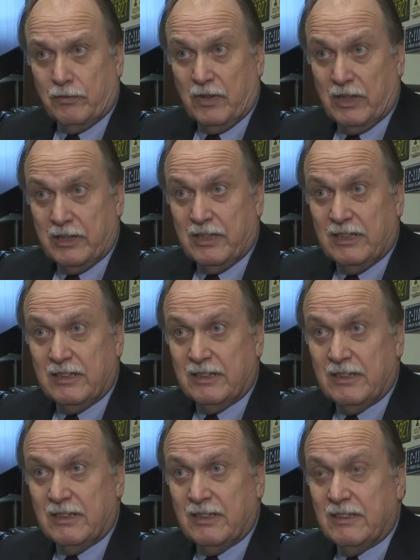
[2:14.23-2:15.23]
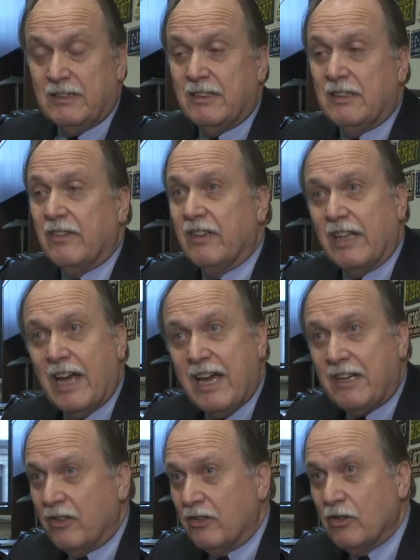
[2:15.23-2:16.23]
fund.
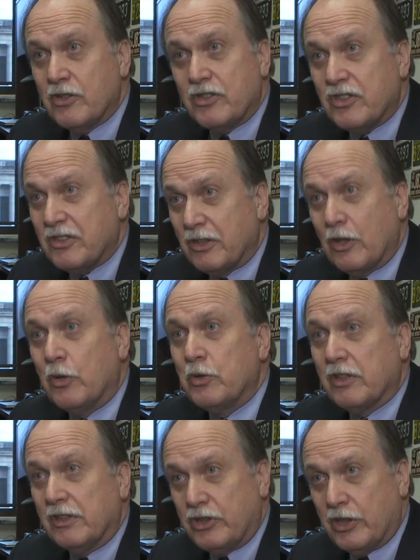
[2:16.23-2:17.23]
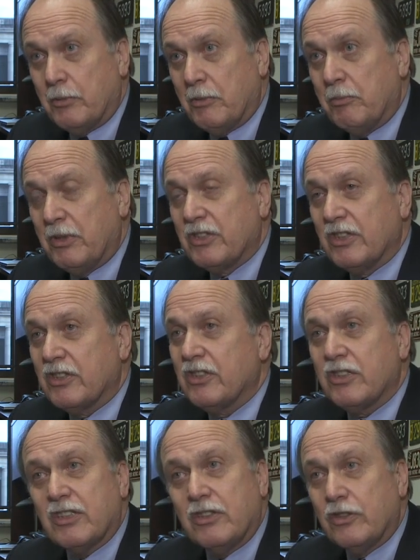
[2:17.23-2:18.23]
That hurts those legitimate
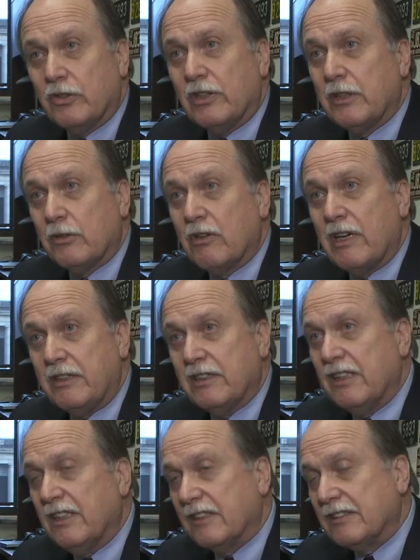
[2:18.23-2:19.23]
businesses that are doing the right thing.